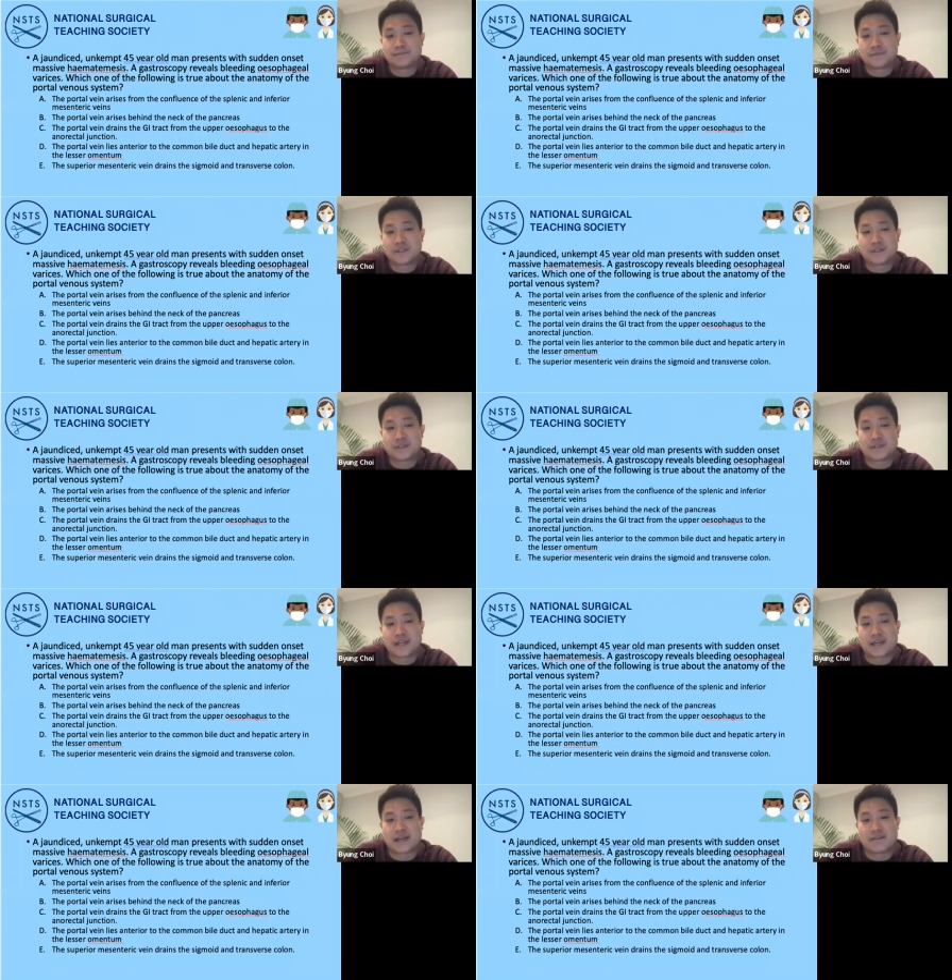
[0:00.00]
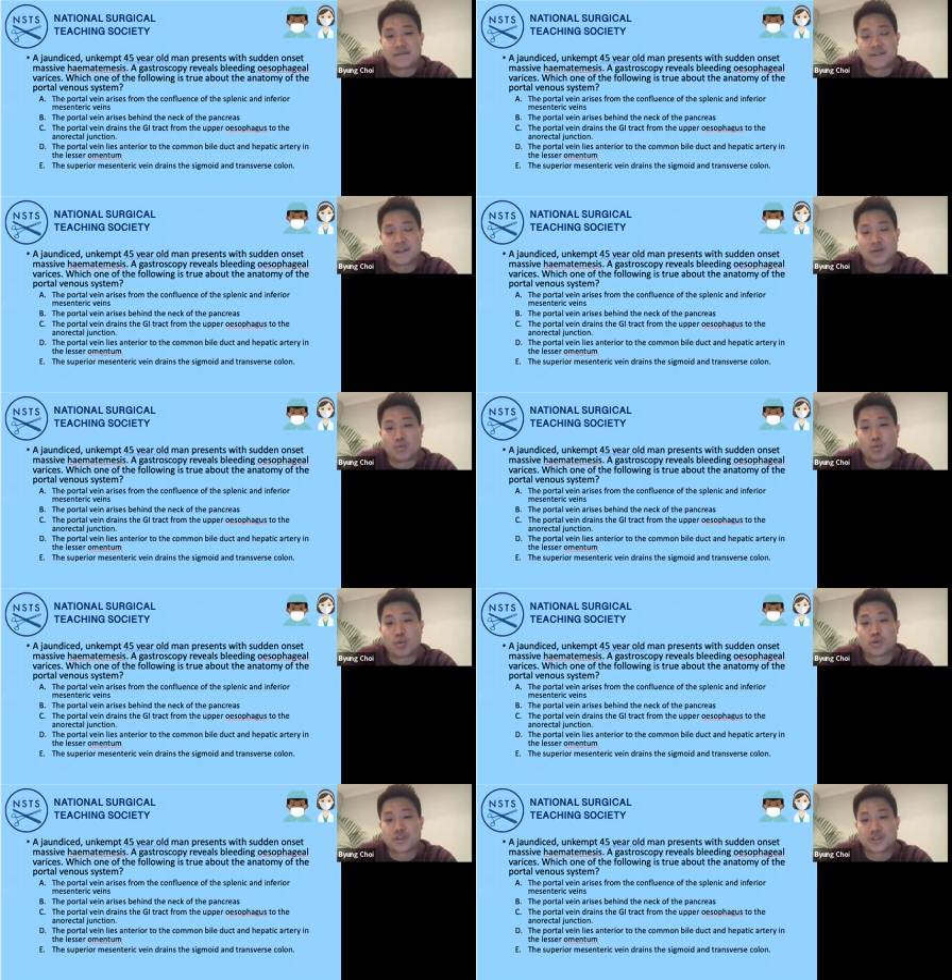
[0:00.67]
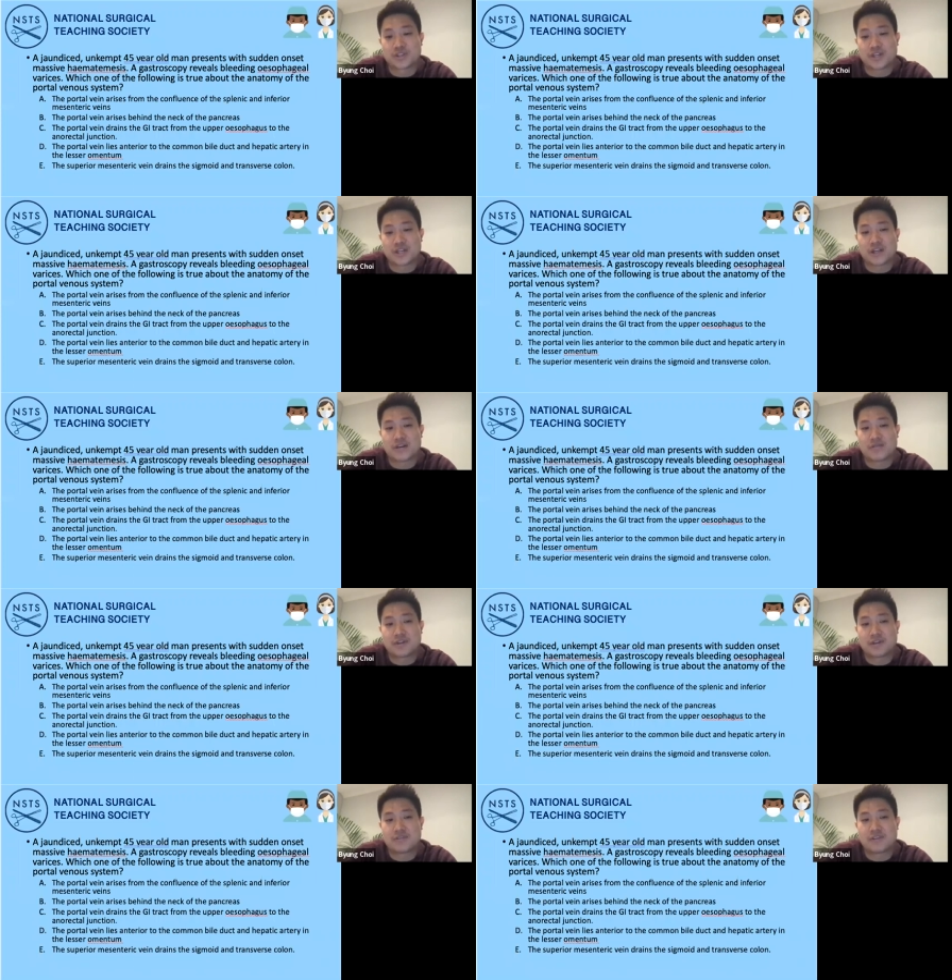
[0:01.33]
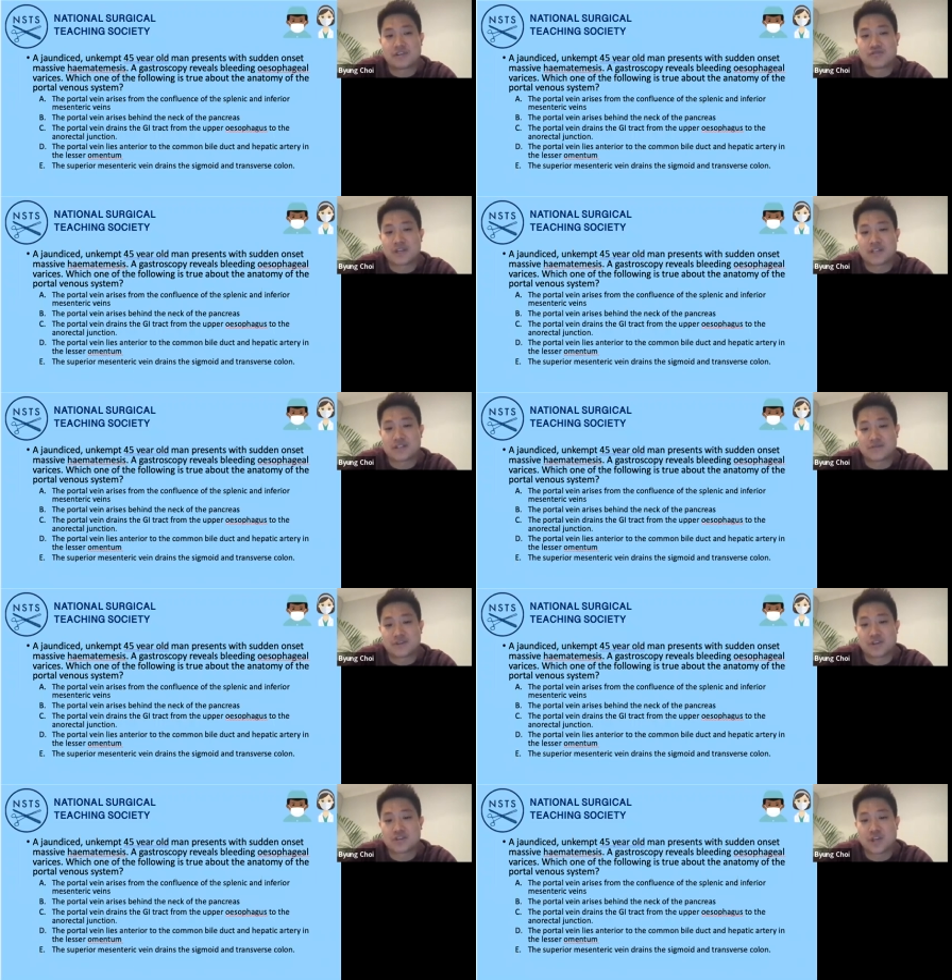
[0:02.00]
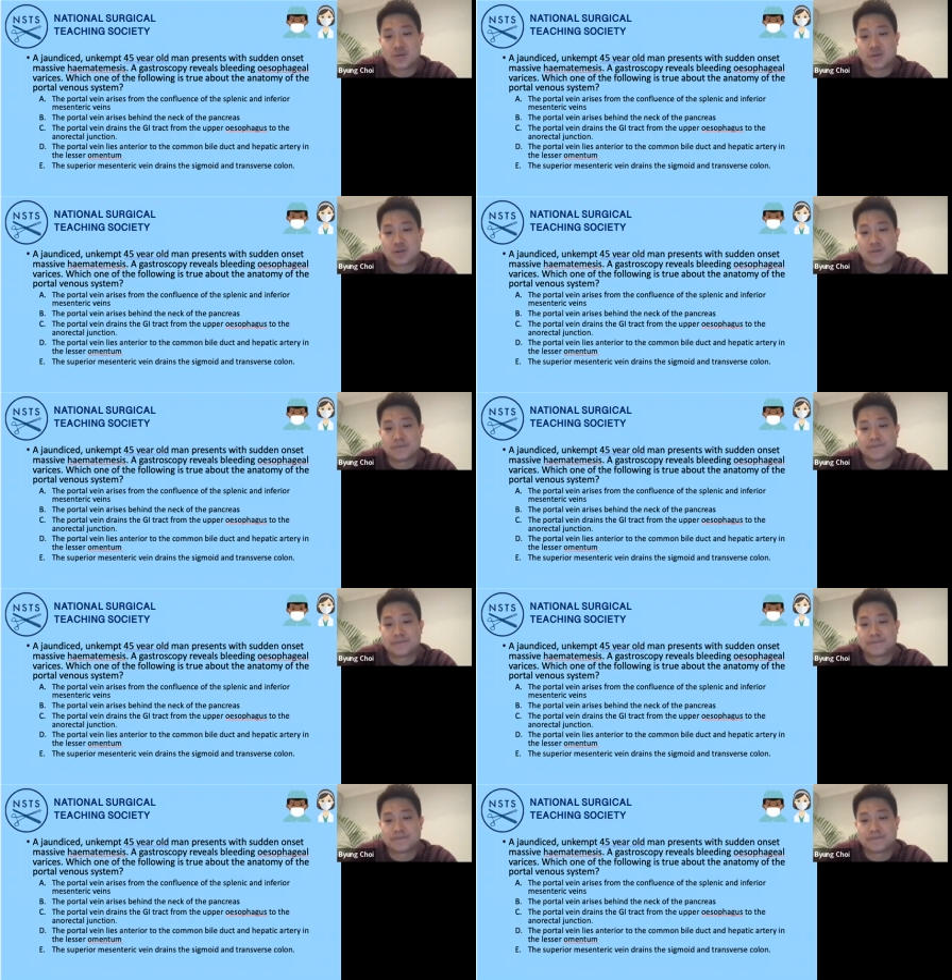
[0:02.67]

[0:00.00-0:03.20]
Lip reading: because they have the watershed area in the transverse colon.